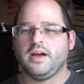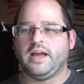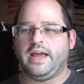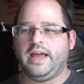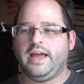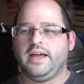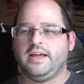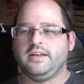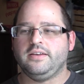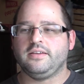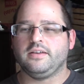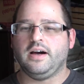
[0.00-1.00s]

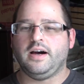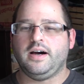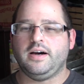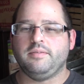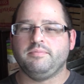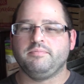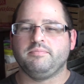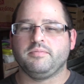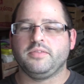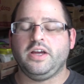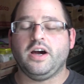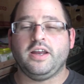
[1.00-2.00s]
and uh,
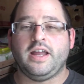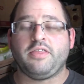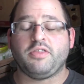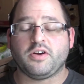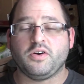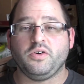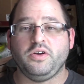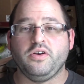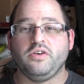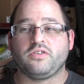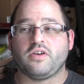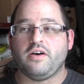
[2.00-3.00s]
the unethical
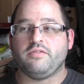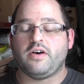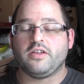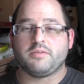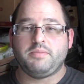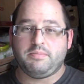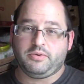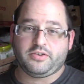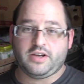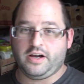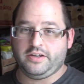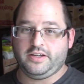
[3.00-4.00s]
use of other people's
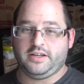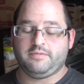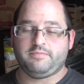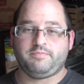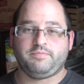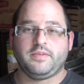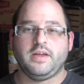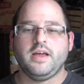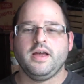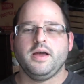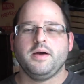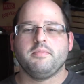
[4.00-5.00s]
content.
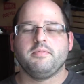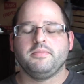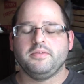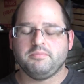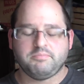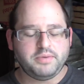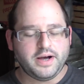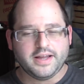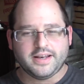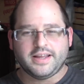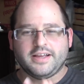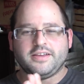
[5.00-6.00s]

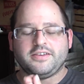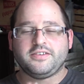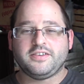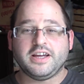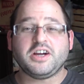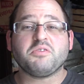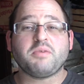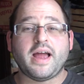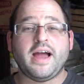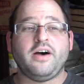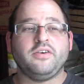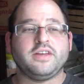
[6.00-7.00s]
But stick
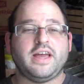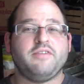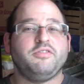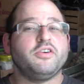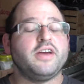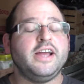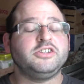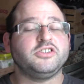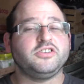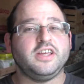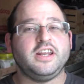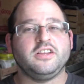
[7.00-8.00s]
around if you're
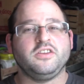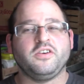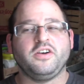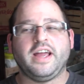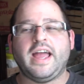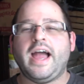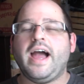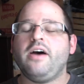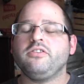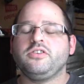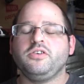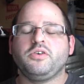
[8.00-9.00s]
interested in learning
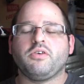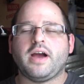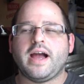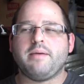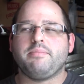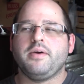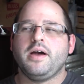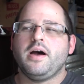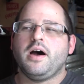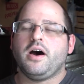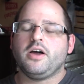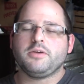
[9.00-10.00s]
how to grab
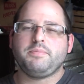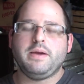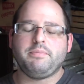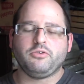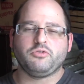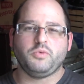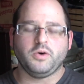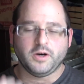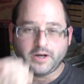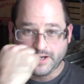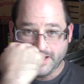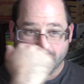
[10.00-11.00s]
other people's
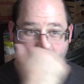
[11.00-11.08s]
work